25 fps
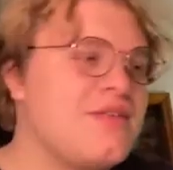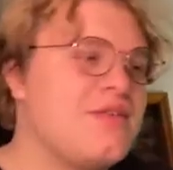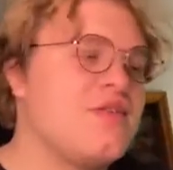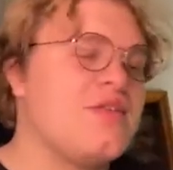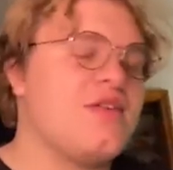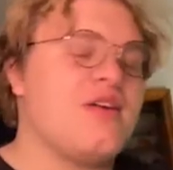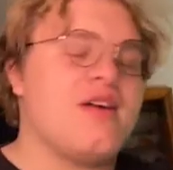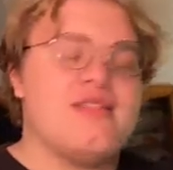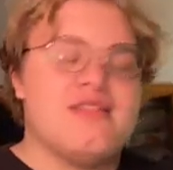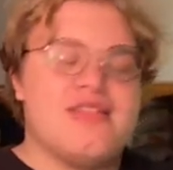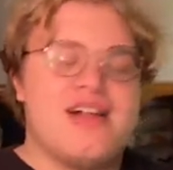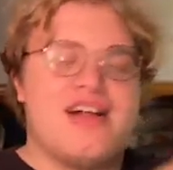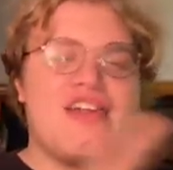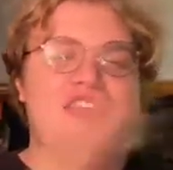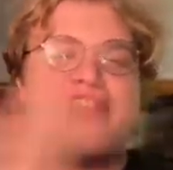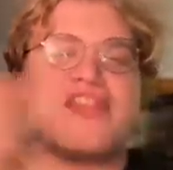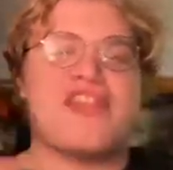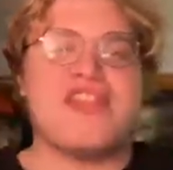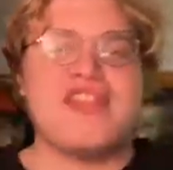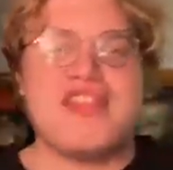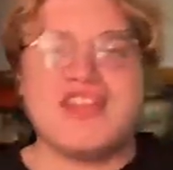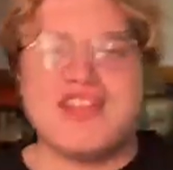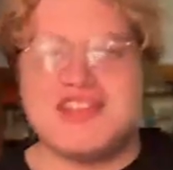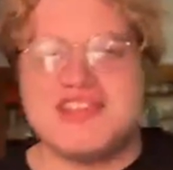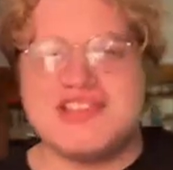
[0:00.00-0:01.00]
A lot of
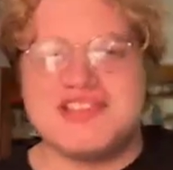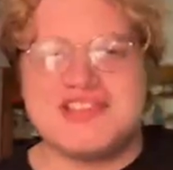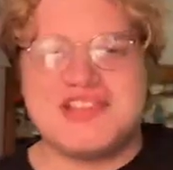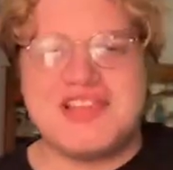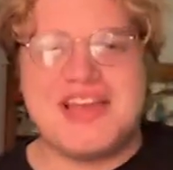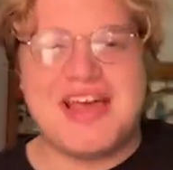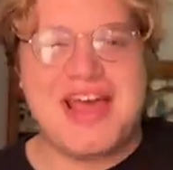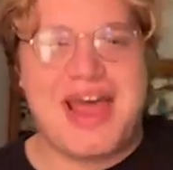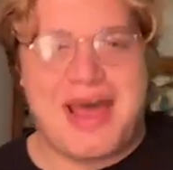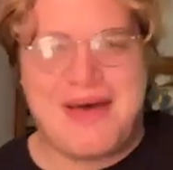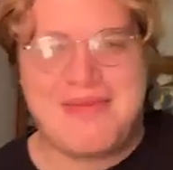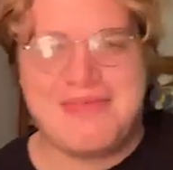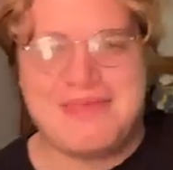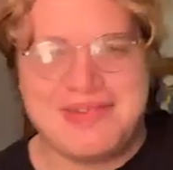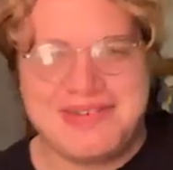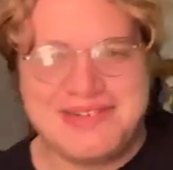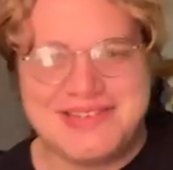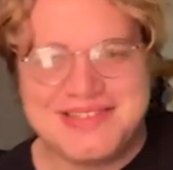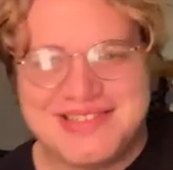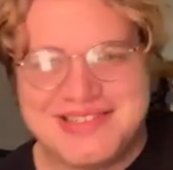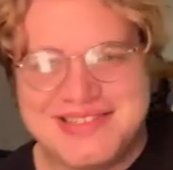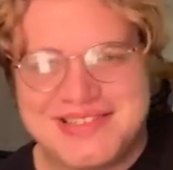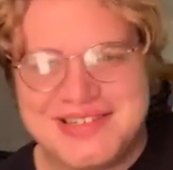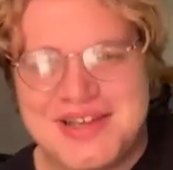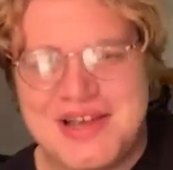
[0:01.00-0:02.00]
things
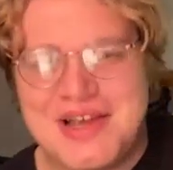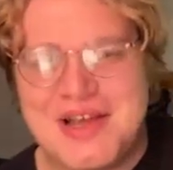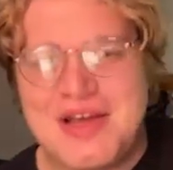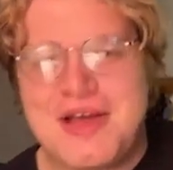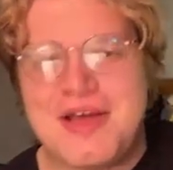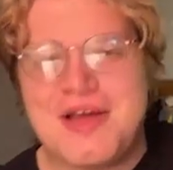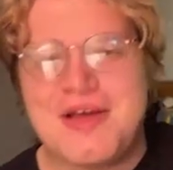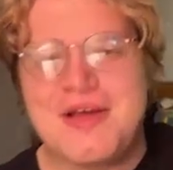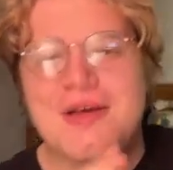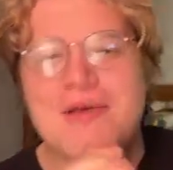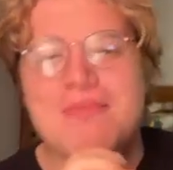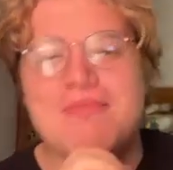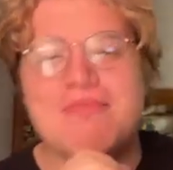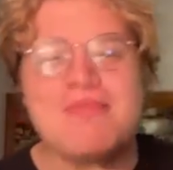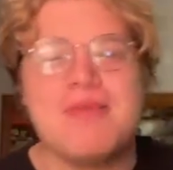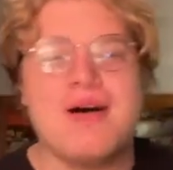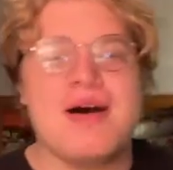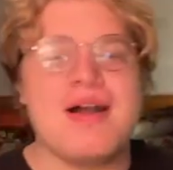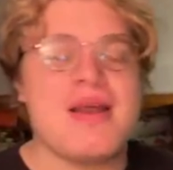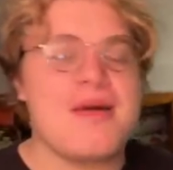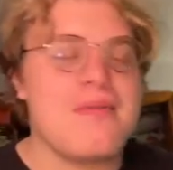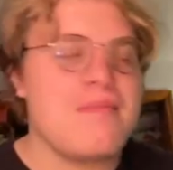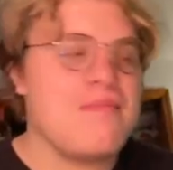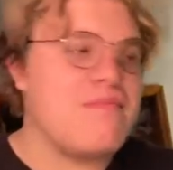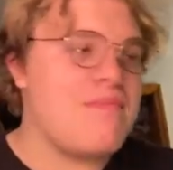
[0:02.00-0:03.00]
happened, but
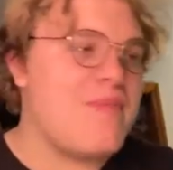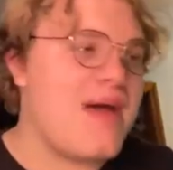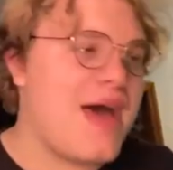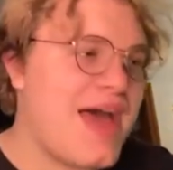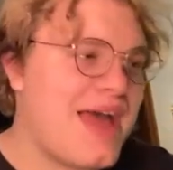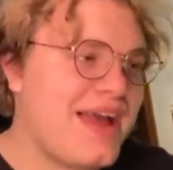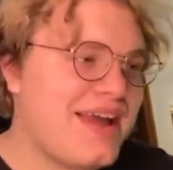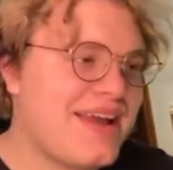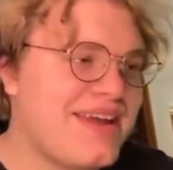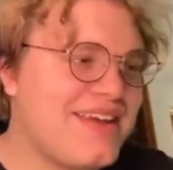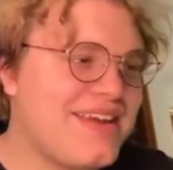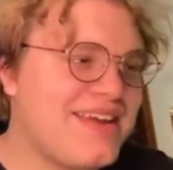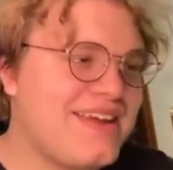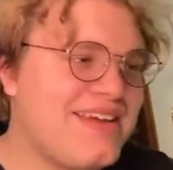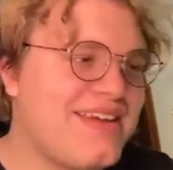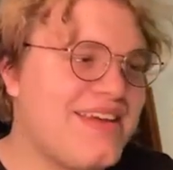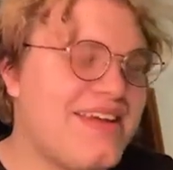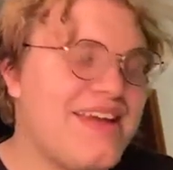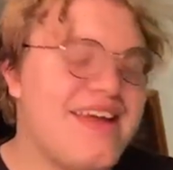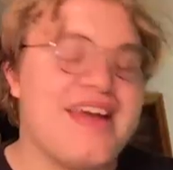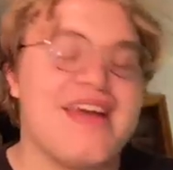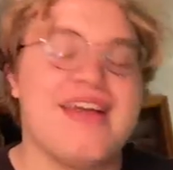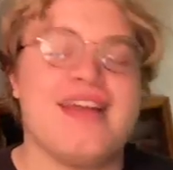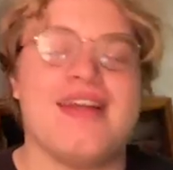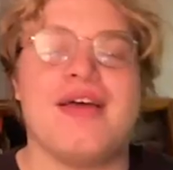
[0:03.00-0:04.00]
I'm back
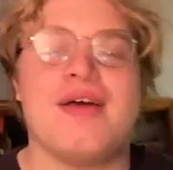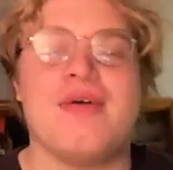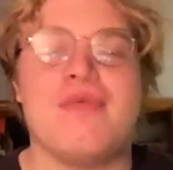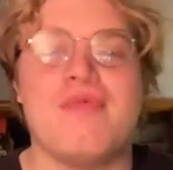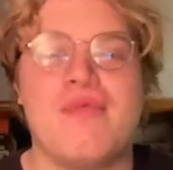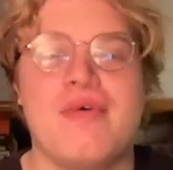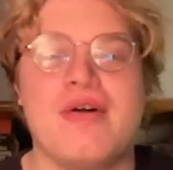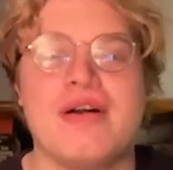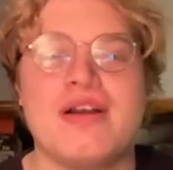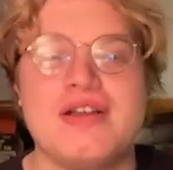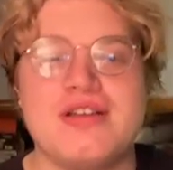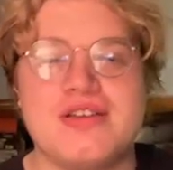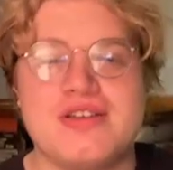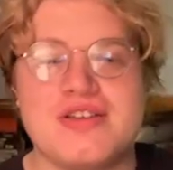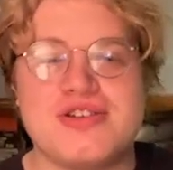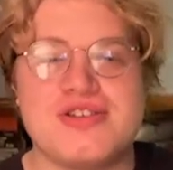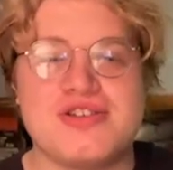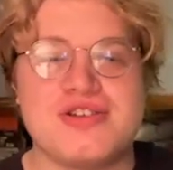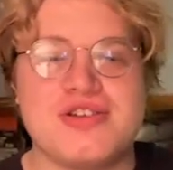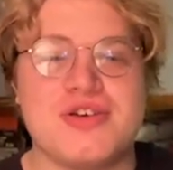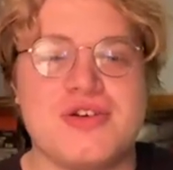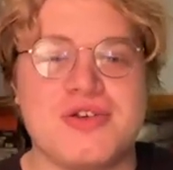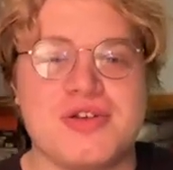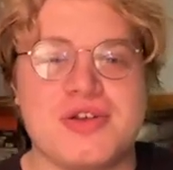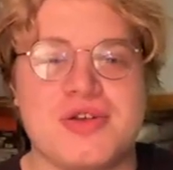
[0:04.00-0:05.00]
and I wanted to
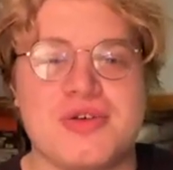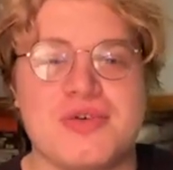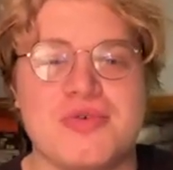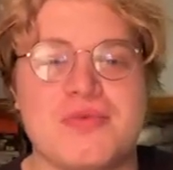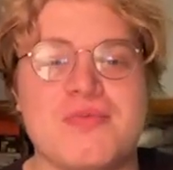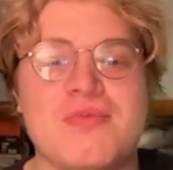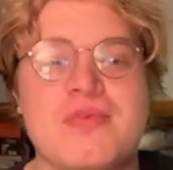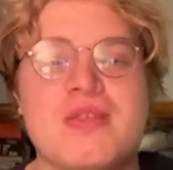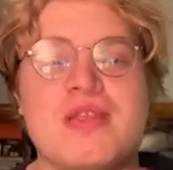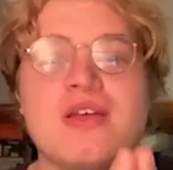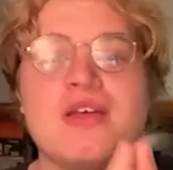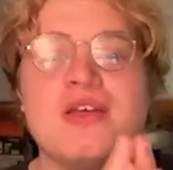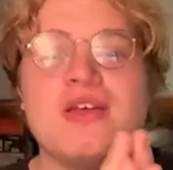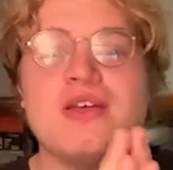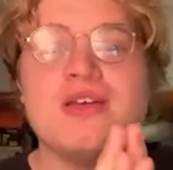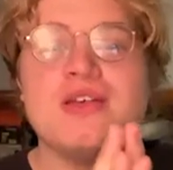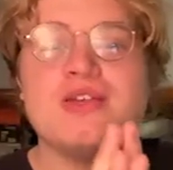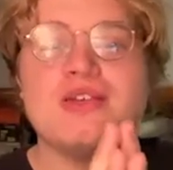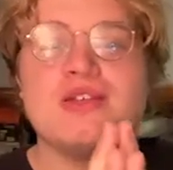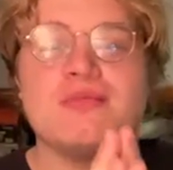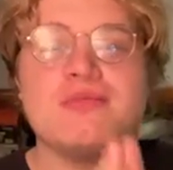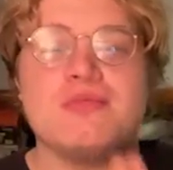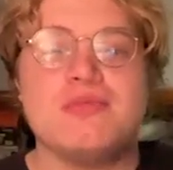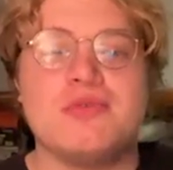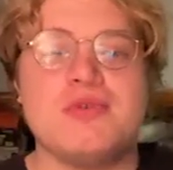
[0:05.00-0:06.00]
show you
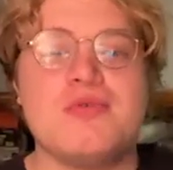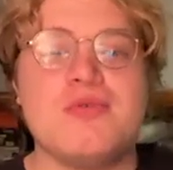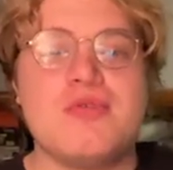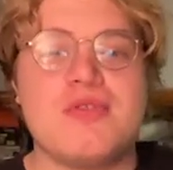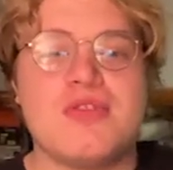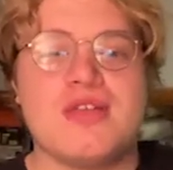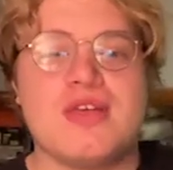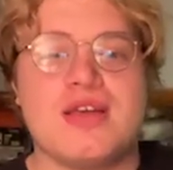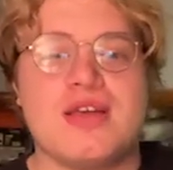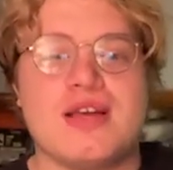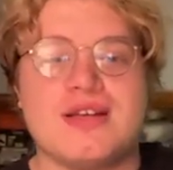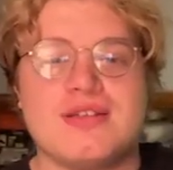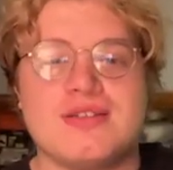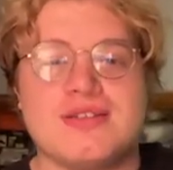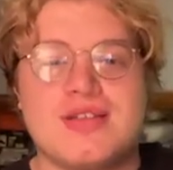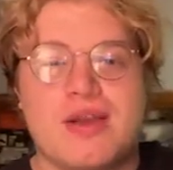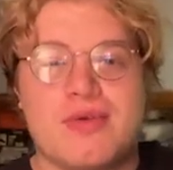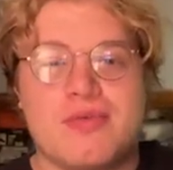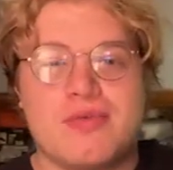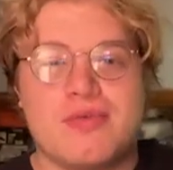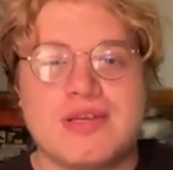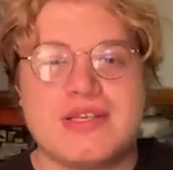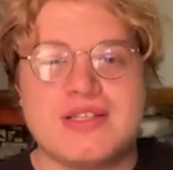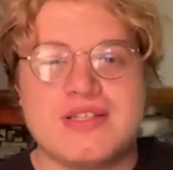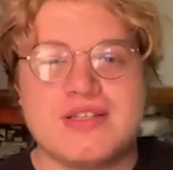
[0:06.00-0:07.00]
some new things that I
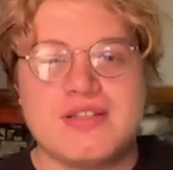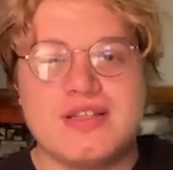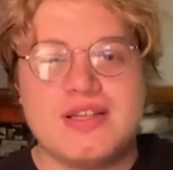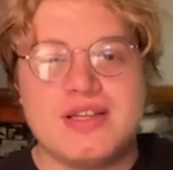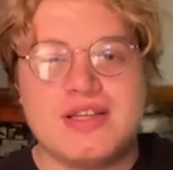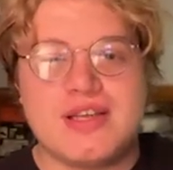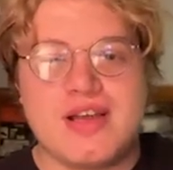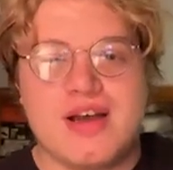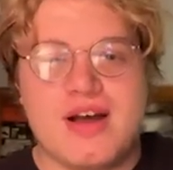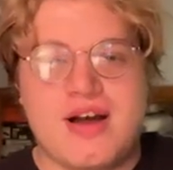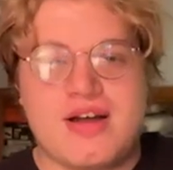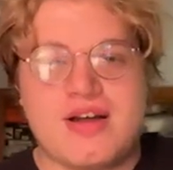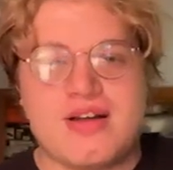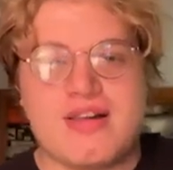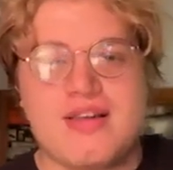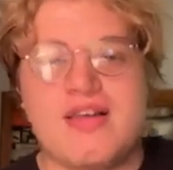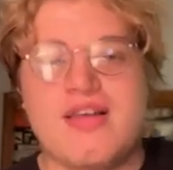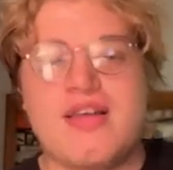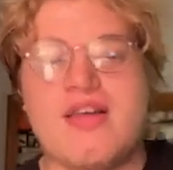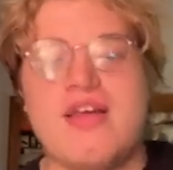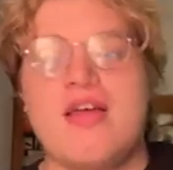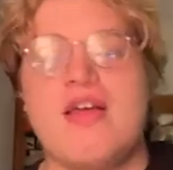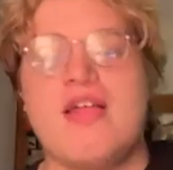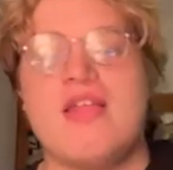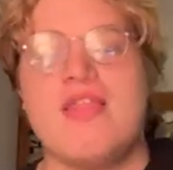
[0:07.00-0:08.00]
recently got
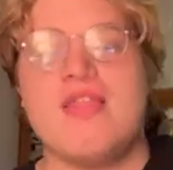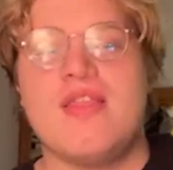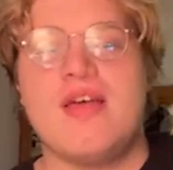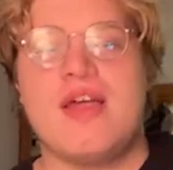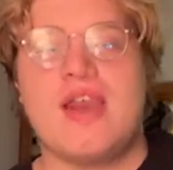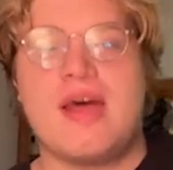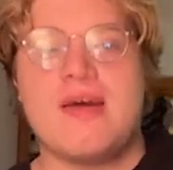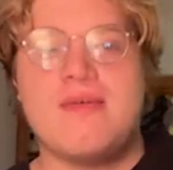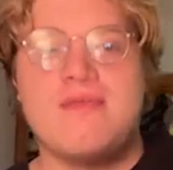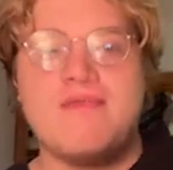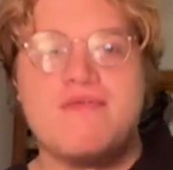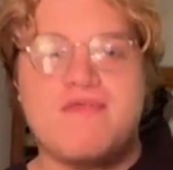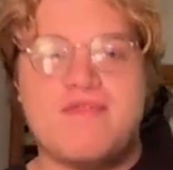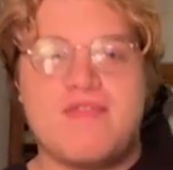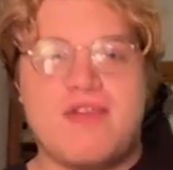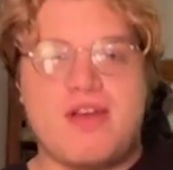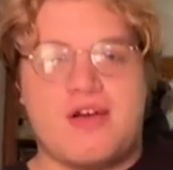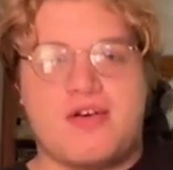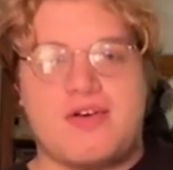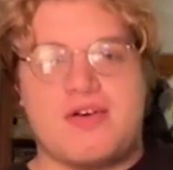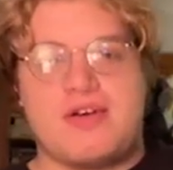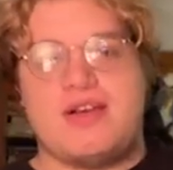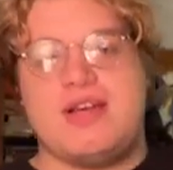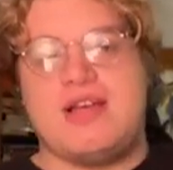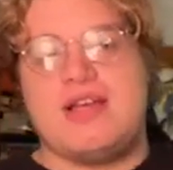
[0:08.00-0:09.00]
that I'm
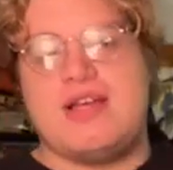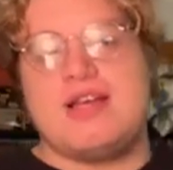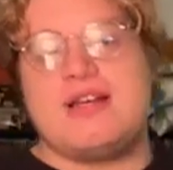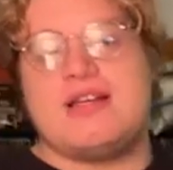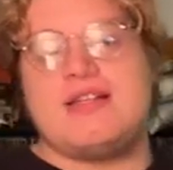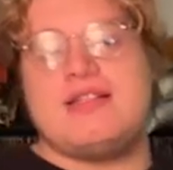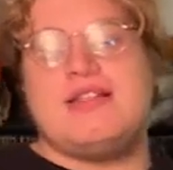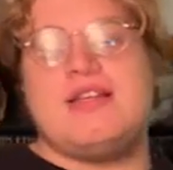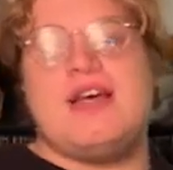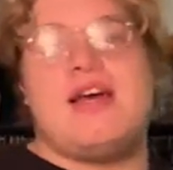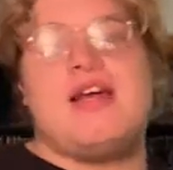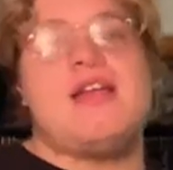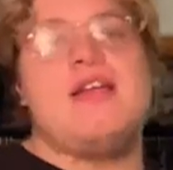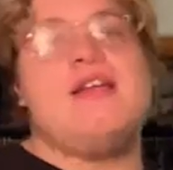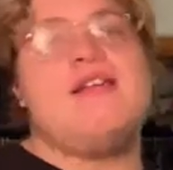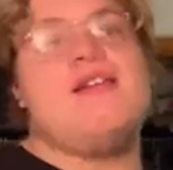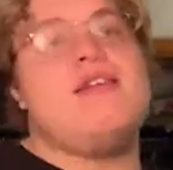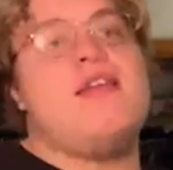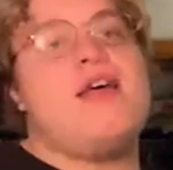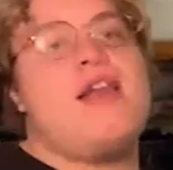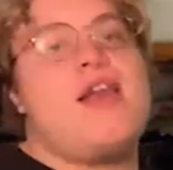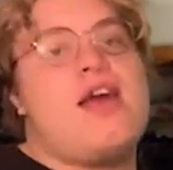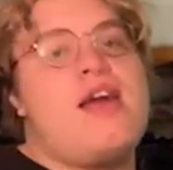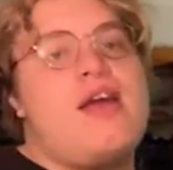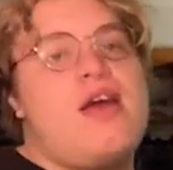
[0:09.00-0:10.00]
very excited
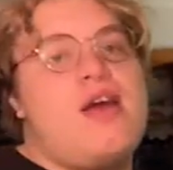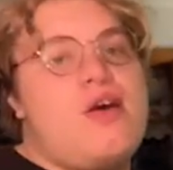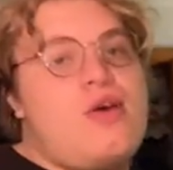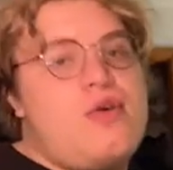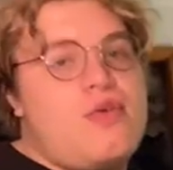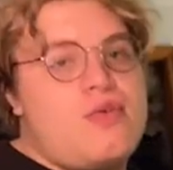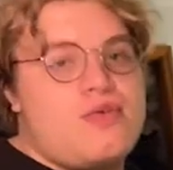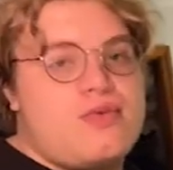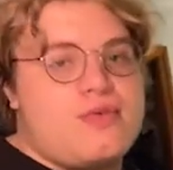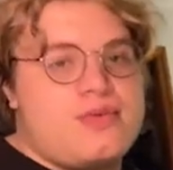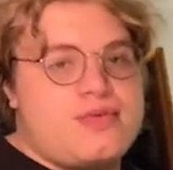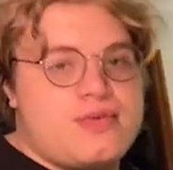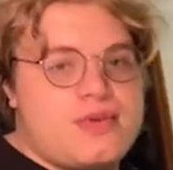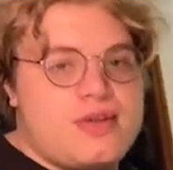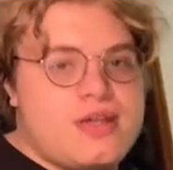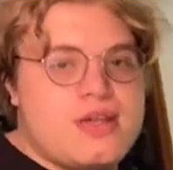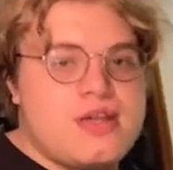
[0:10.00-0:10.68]
that I own.